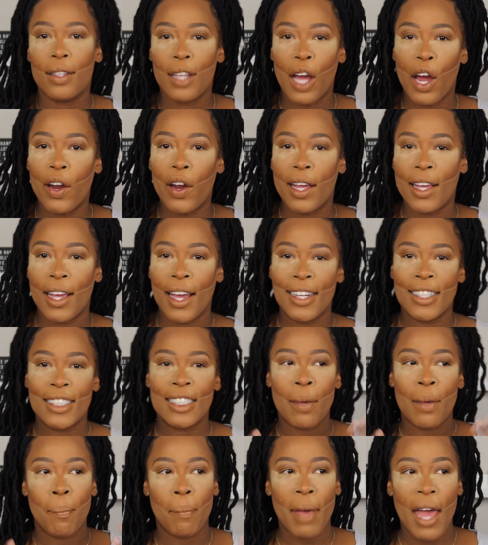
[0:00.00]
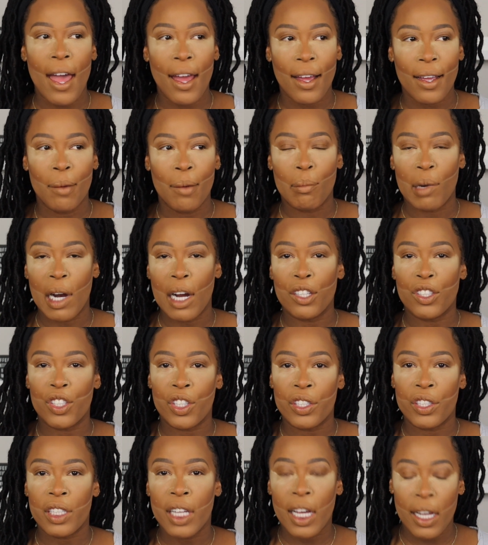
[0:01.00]
Alright guys, I'm back. Brows
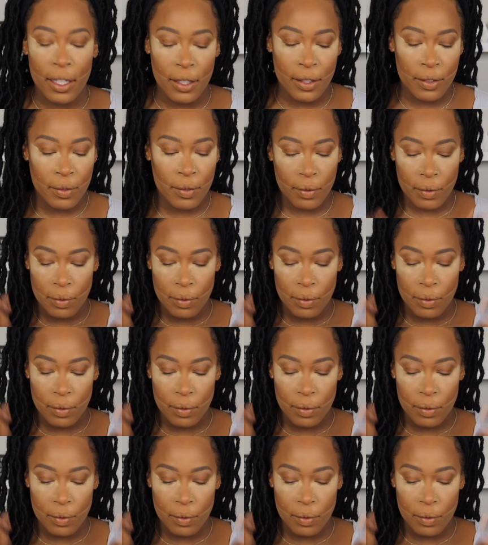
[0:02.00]
are done.